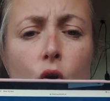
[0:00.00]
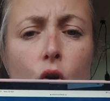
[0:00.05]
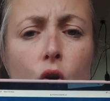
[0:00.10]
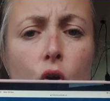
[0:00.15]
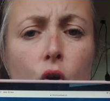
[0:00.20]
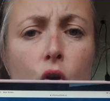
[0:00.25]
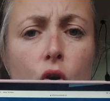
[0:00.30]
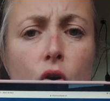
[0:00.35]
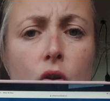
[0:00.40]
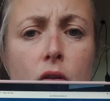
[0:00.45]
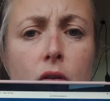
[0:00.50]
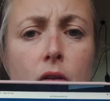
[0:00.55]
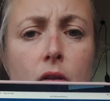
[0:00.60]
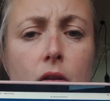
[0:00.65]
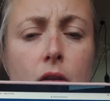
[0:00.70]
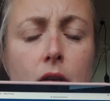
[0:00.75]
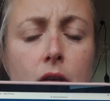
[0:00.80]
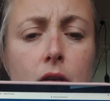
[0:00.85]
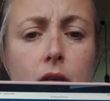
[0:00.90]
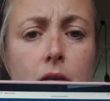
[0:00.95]

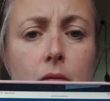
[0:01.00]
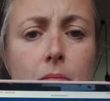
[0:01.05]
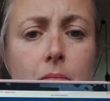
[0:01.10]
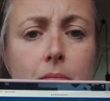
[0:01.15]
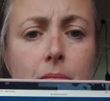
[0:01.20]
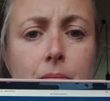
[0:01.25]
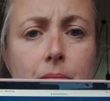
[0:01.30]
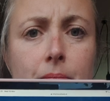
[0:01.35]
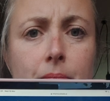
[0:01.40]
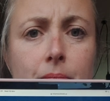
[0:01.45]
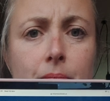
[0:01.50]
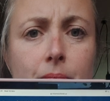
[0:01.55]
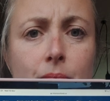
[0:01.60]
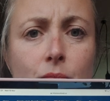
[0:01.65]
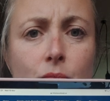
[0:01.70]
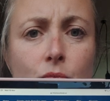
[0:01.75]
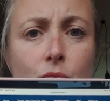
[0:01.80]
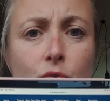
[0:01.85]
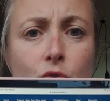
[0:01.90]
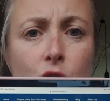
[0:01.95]
all
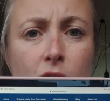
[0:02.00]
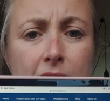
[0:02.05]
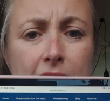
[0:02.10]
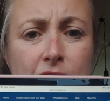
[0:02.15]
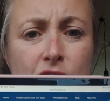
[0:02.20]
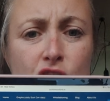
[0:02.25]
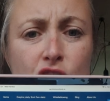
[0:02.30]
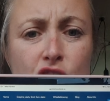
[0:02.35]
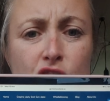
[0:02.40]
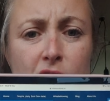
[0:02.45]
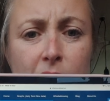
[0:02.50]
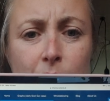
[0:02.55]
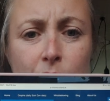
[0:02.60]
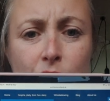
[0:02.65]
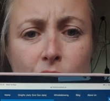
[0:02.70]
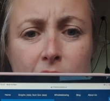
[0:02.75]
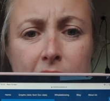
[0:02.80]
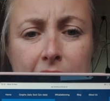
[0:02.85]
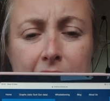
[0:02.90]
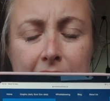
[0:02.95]
relationship,
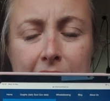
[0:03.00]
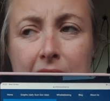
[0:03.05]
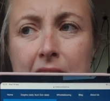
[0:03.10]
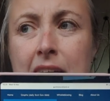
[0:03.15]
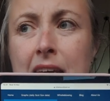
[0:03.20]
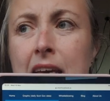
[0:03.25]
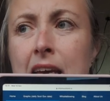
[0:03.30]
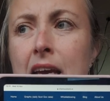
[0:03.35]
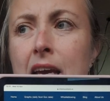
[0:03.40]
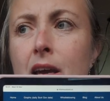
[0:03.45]
really.